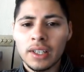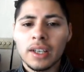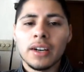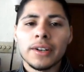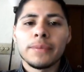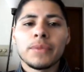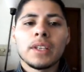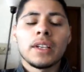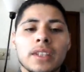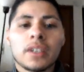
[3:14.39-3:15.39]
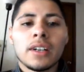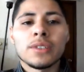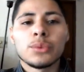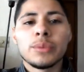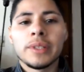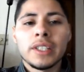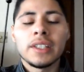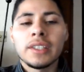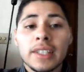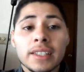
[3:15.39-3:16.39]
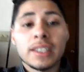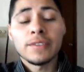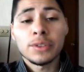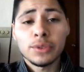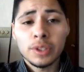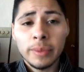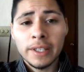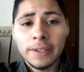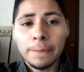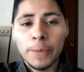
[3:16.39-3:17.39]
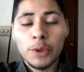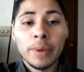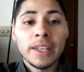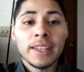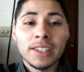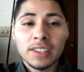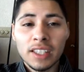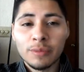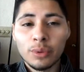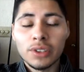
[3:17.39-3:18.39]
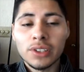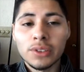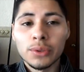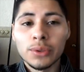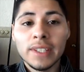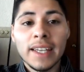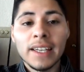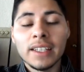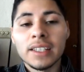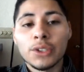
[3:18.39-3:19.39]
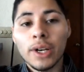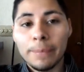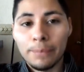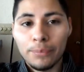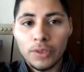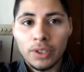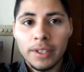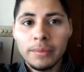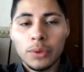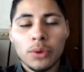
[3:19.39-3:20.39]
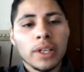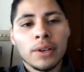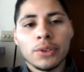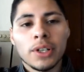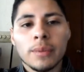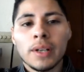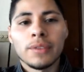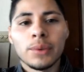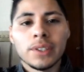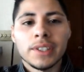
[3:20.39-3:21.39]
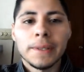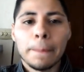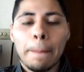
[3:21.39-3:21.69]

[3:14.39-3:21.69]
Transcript: Alright. The cost would be like 7 Tools of the Bandit. You pay 1,000 life points to negate a trap, okay, or counter trap, however you want to say it.